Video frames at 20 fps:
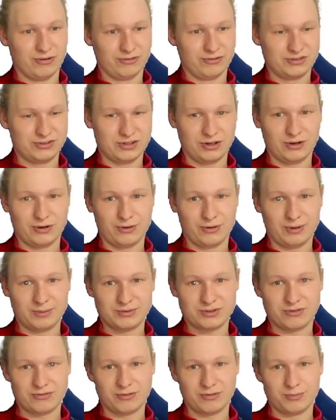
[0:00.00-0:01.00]
So I'm just
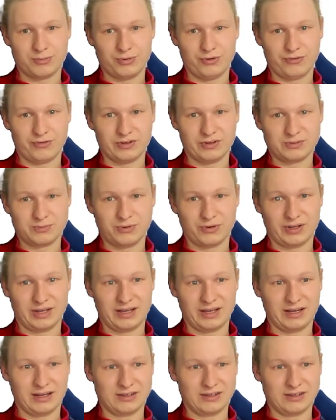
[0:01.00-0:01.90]
going to remove this body here.